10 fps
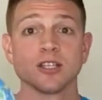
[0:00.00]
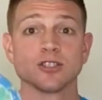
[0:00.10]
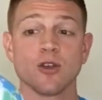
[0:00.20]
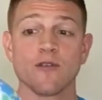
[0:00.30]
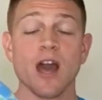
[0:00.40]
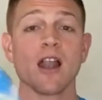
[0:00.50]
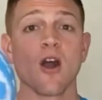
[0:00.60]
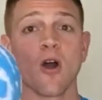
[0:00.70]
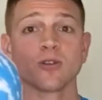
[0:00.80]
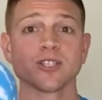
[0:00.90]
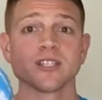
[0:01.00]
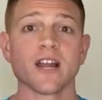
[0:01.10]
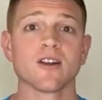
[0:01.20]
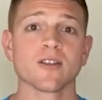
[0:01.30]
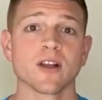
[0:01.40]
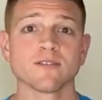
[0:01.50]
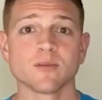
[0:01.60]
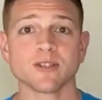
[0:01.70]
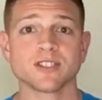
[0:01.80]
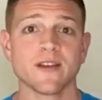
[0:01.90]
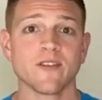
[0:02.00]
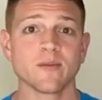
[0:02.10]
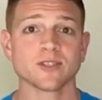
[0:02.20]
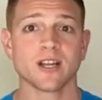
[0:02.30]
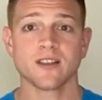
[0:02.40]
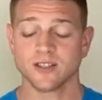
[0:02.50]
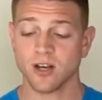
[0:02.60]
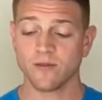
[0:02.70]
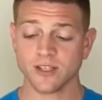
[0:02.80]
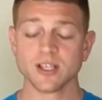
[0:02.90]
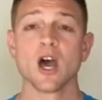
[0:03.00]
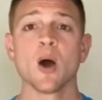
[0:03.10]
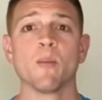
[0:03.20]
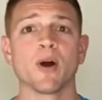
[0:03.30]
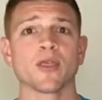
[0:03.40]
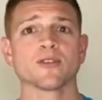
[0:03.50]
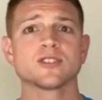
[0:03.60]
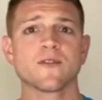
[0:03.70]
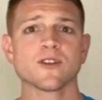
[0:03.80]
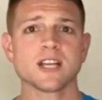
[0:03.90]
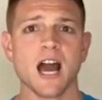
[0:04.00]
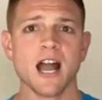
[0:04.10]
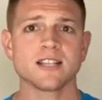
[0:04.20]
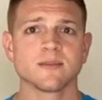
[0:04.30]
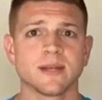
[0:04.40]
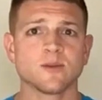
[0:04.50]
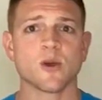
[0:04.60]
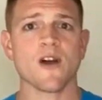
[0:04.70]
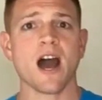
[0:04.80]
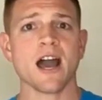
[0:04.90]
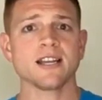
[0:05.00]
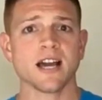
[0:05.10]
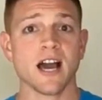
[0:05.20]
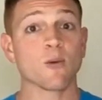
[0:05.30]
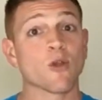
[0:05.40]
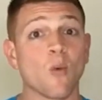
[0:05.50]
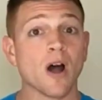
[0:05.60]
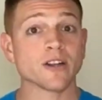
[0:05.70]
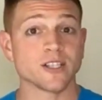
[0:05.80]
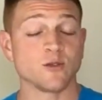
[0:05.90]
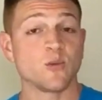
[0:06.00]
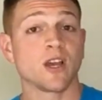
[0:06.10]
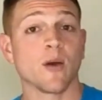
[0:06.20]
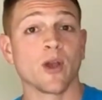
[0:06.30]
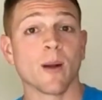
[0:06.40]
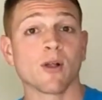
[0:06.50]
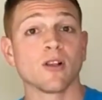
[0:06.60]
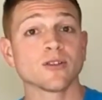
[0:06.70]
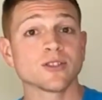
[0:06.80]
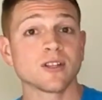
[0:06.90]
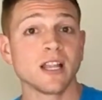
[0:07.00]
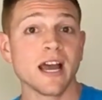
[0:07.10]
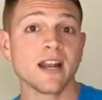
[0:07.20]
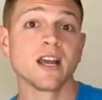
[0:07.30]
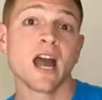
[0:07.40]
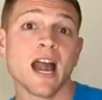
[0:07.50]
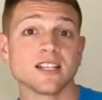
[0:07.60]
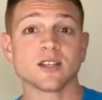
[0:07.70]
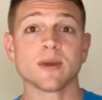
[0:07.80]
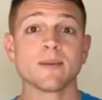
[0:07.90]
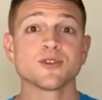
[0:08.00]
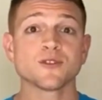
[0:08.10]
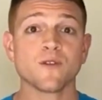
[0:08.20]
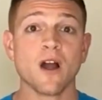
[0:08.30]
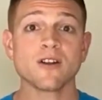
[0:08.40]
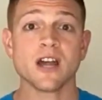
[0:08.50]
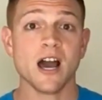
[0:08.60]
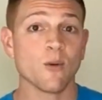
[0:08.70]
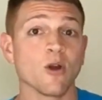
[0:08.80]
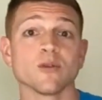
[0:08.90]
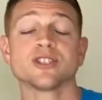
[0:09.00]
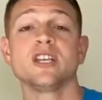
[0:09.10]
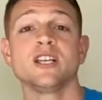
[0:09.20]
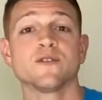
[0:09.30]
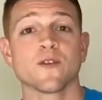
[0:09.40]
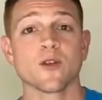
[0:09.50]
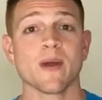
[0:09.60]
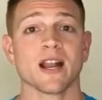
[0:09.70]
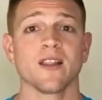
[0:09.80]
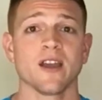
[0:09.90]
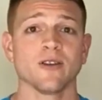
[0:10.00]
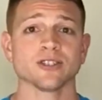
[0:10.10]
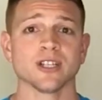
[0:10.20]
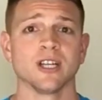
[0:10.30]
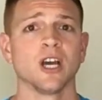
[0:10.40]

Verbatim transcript: So we've got oceans on Earth covers about 70% of the surface, but there's different tides. Sometimes we have high tide where the water seems to be coming up closer to land, and sometimes there's far tide where it recedes further back into the ocean.